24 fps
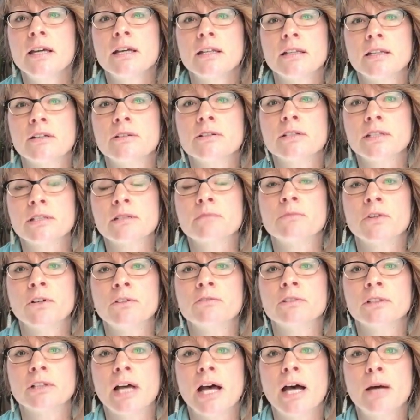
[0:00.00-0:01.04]
There is some
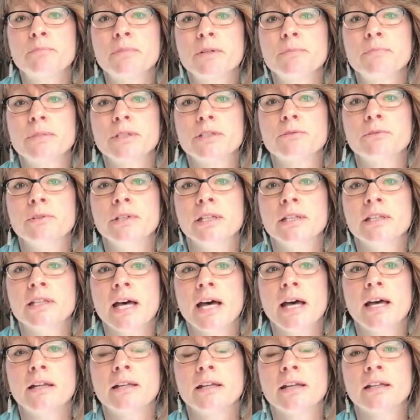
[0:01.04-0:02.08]
overlap between
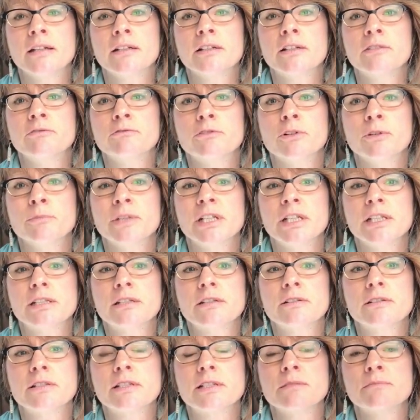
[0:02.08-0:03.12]
that and conformity,
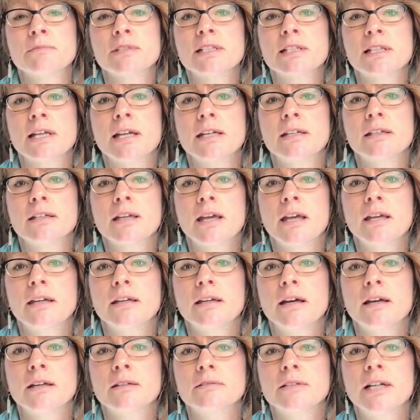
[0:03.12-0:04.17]
so it seems like
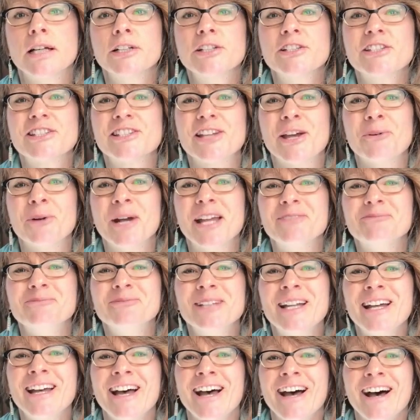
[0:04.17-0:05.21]
a good segue.
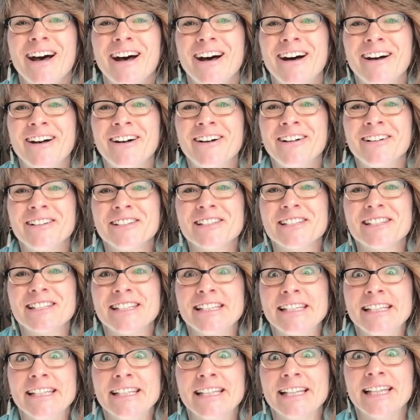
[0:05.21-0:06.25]
I'll see
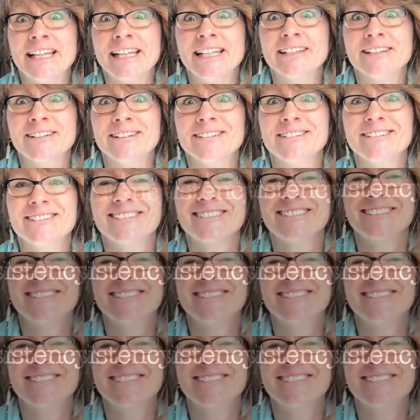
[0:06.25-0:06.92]
you later.